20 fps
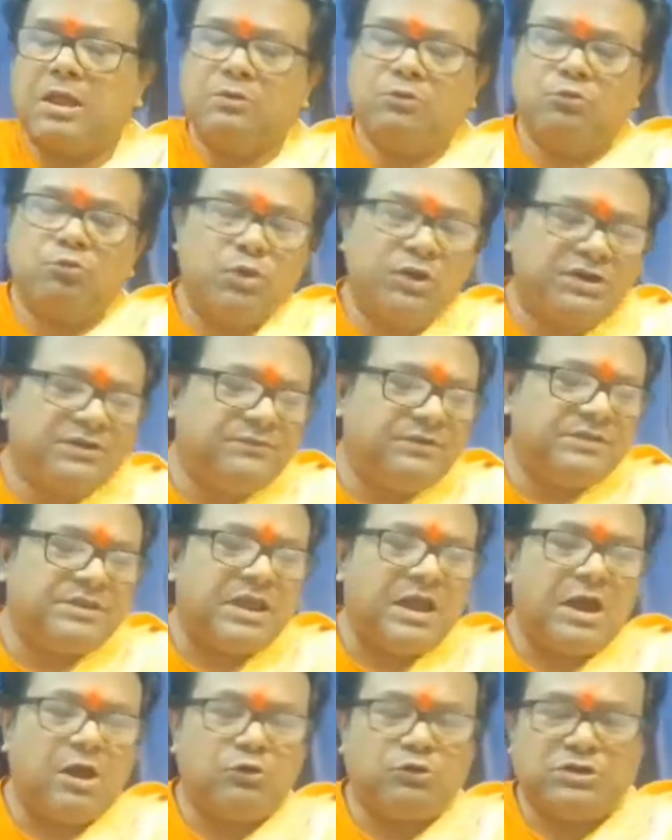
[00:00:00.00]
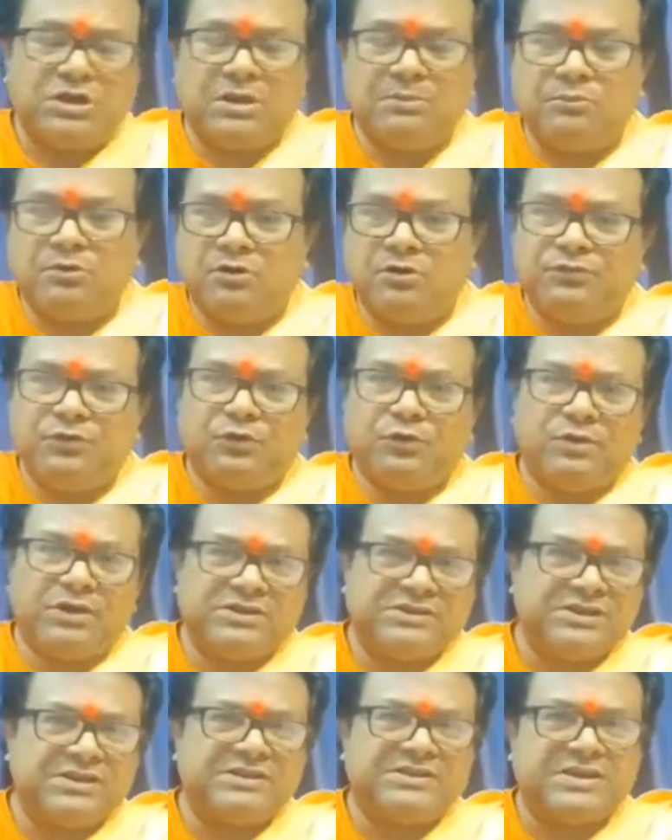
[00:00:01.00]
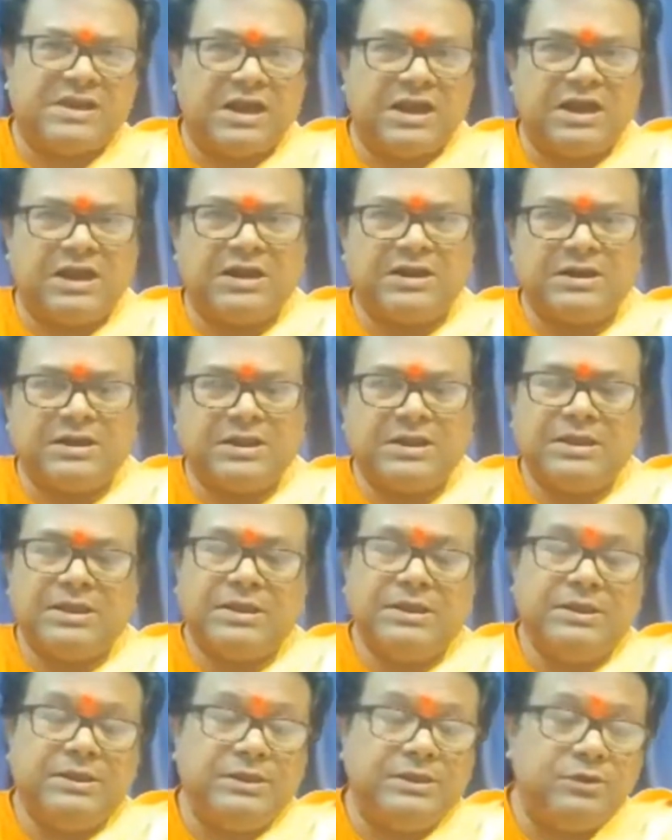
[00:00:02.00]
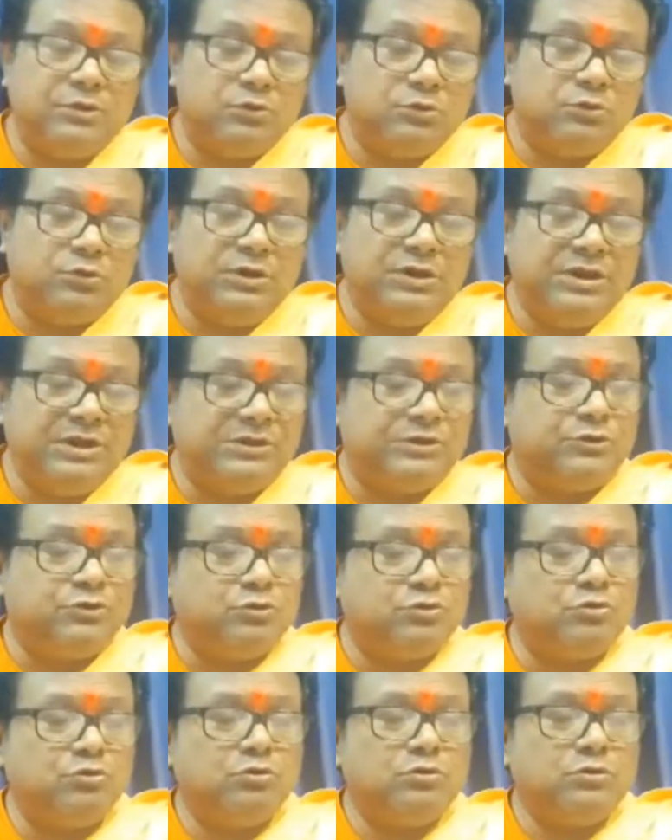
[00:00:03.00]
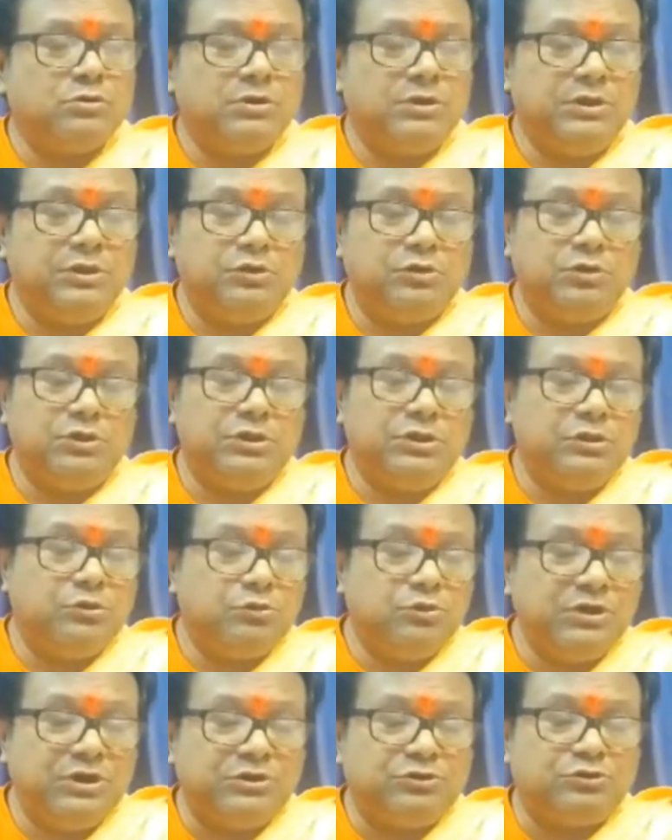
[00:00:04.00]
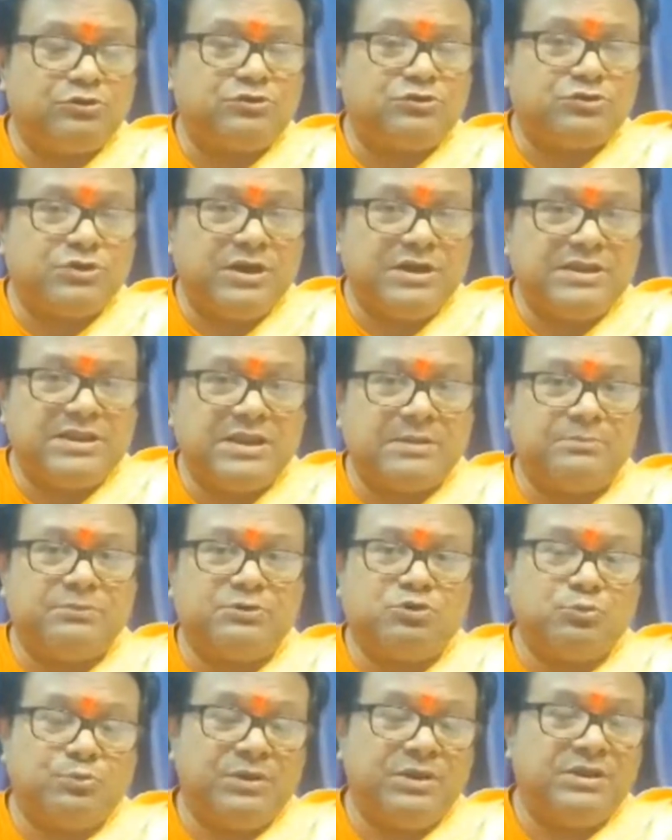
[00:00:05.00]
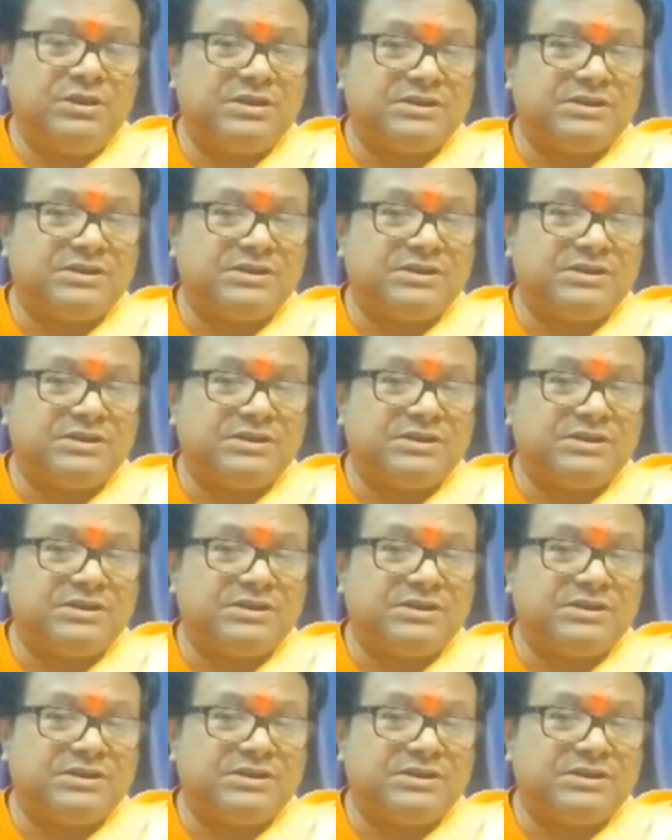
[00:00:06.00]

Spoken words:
whatever the outcome of your results are, you need to treat them to be the